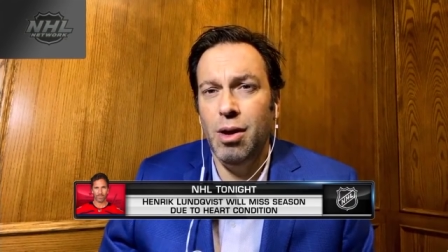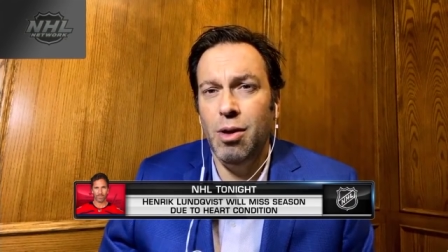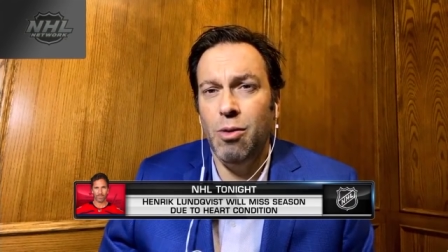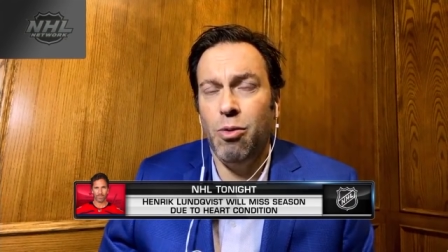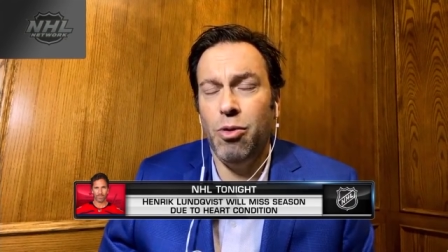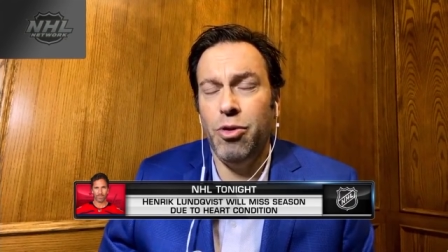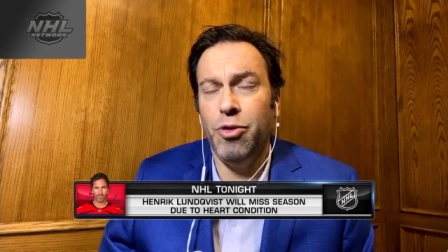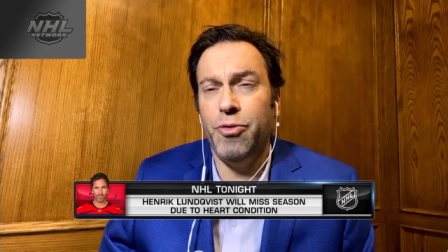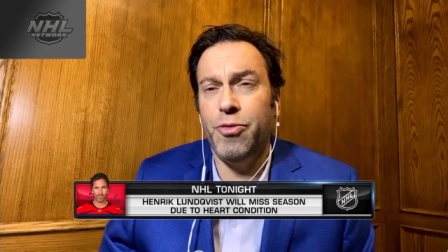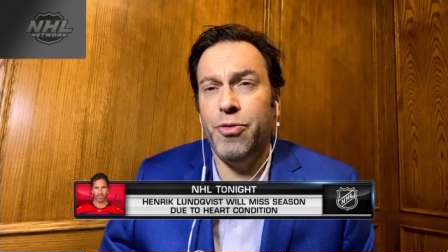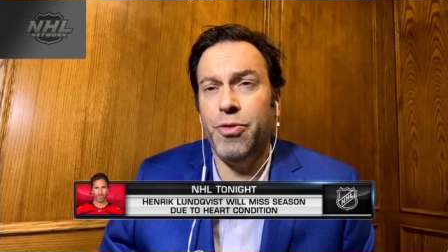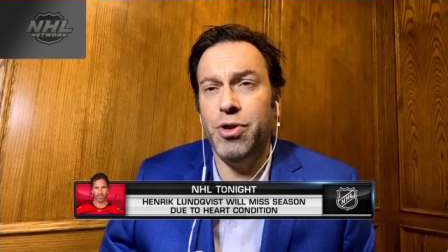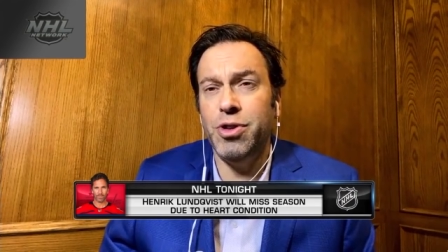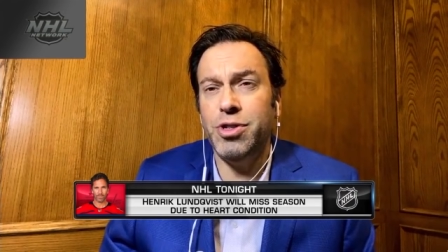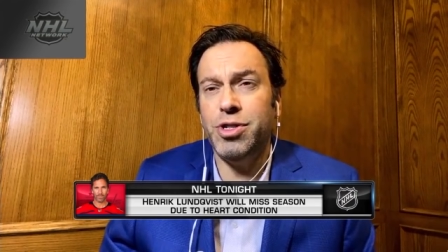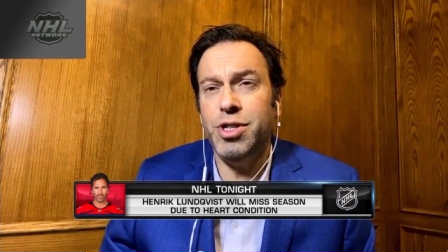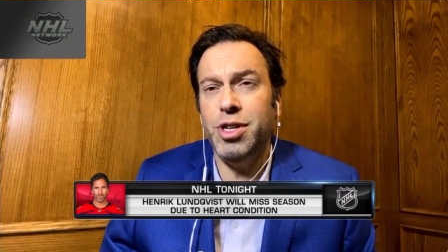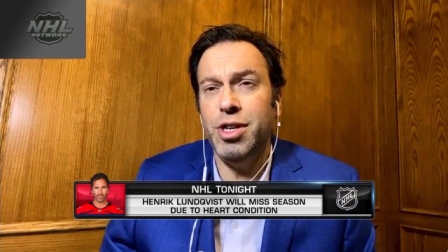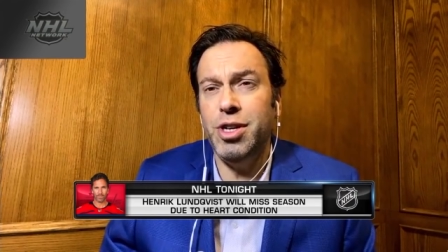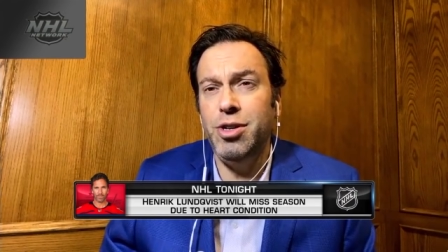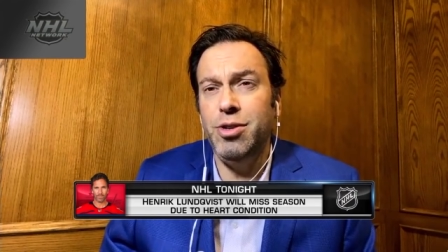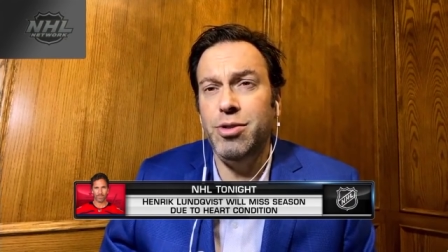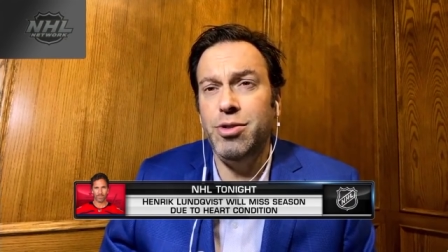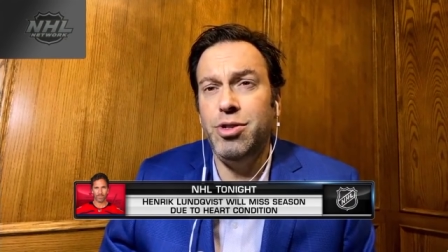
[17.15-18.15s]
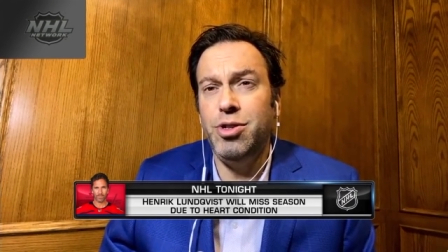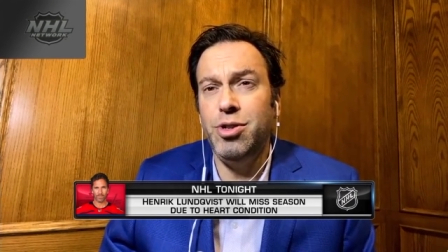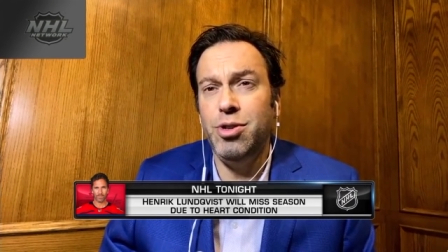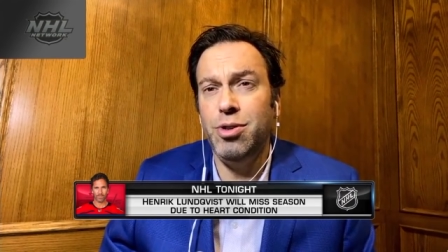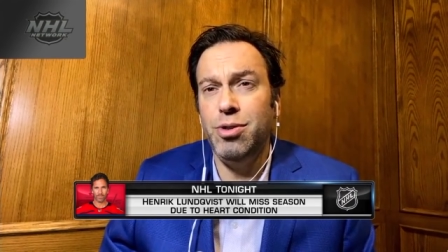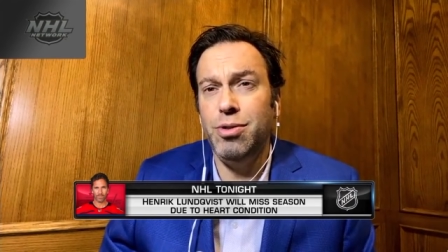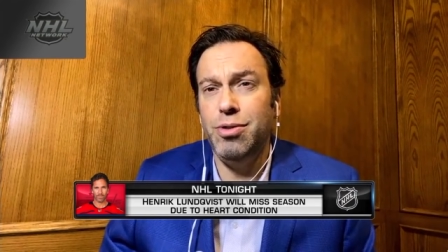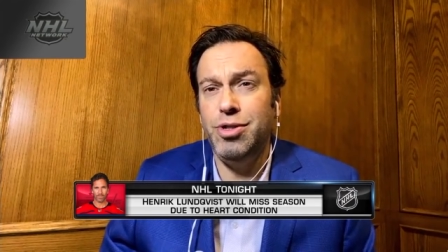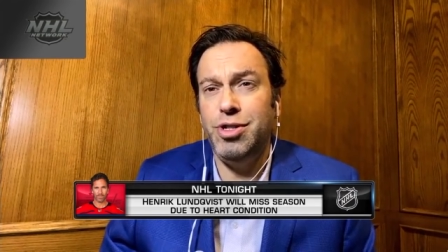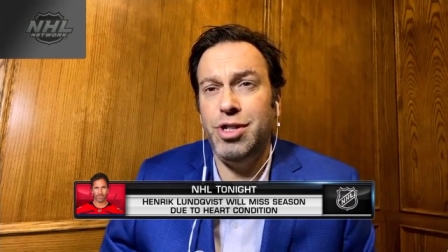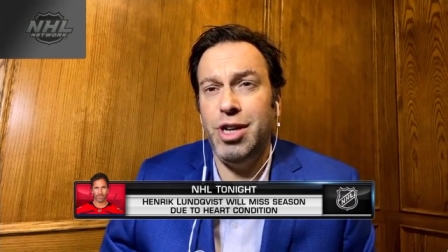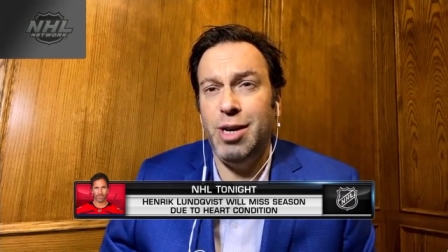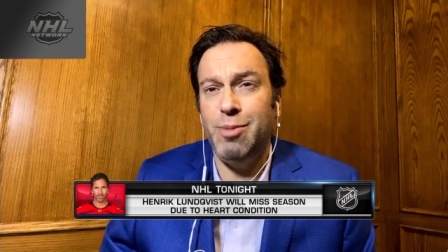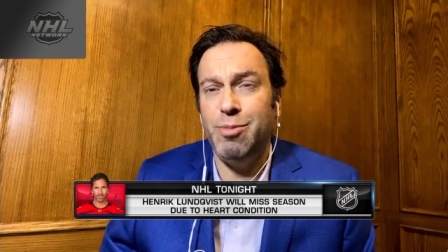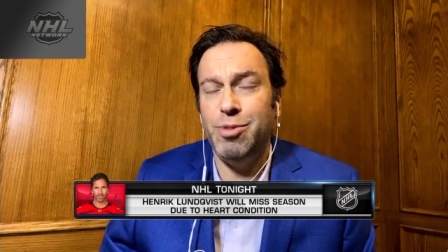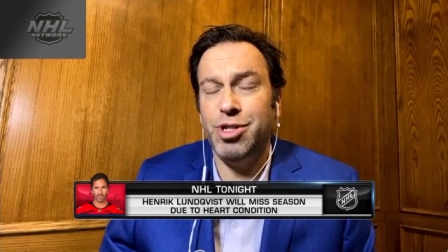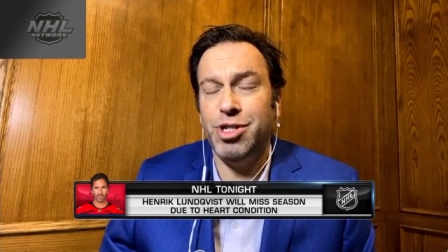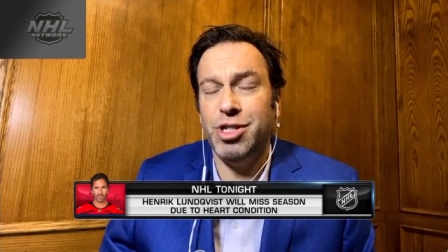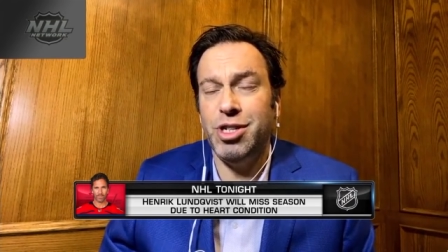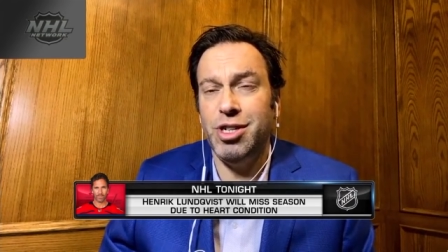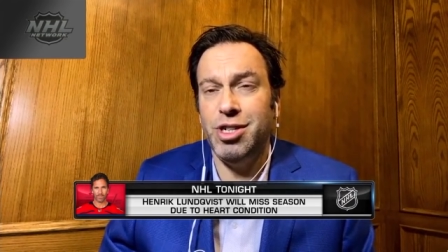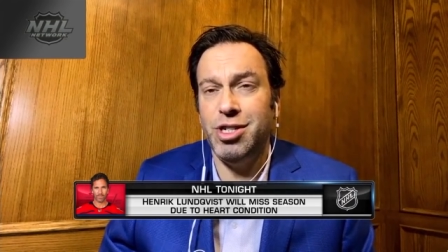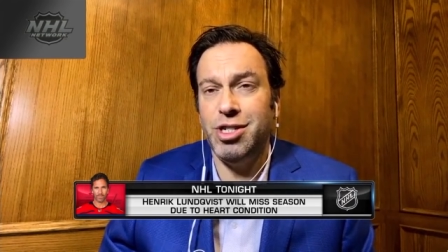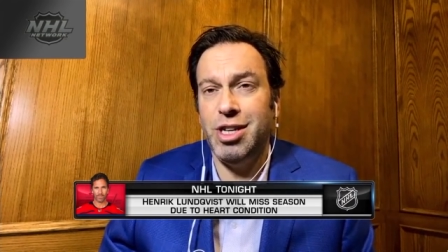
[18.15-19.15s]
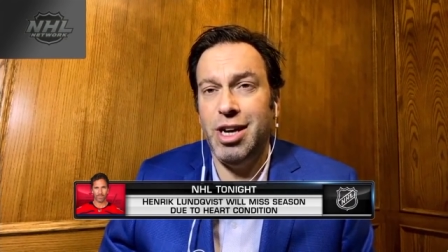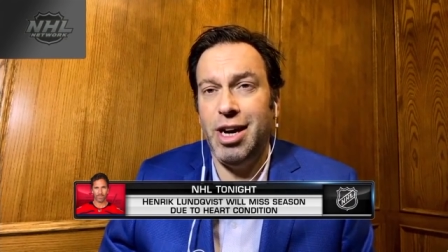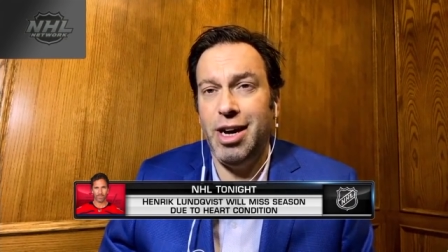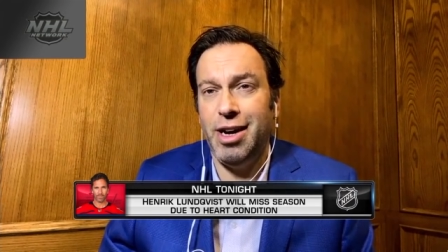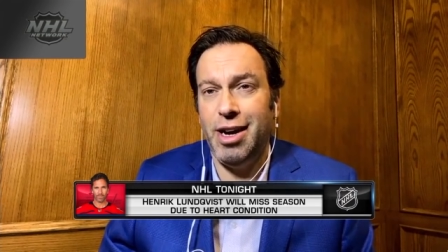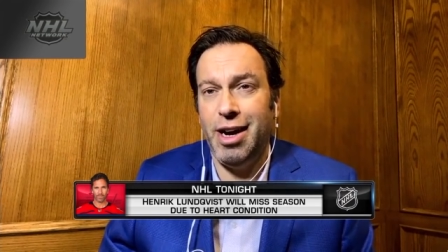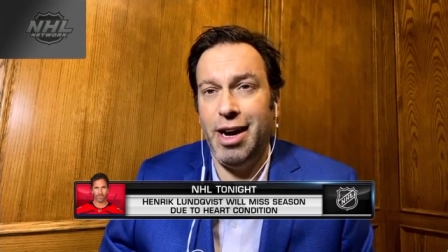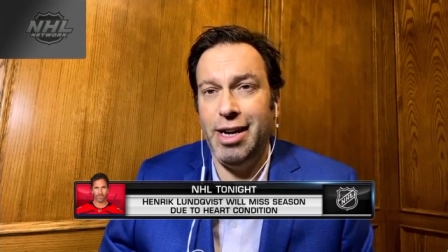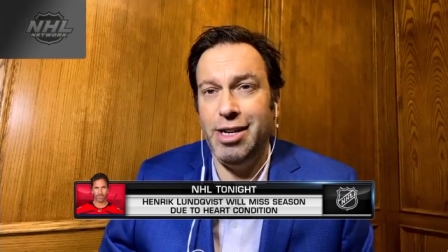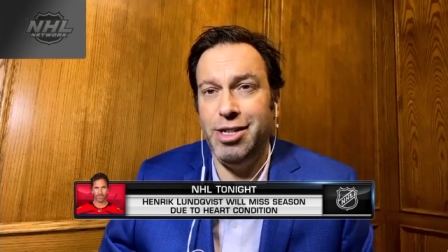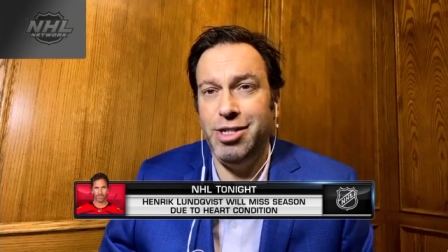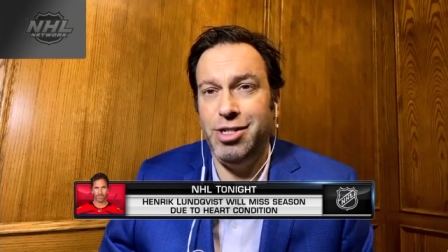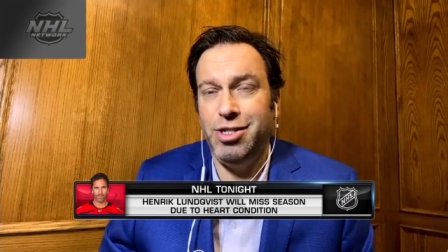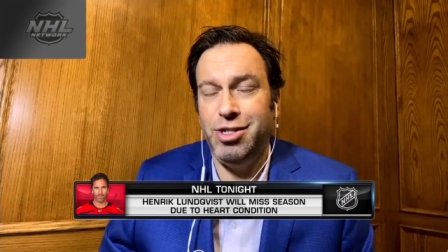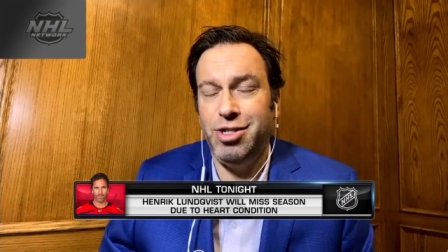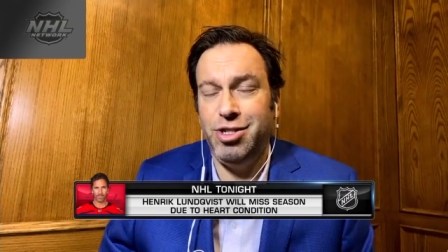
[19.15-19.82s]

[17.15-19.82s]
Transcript: Well, the first thing you do, Jameson, is that I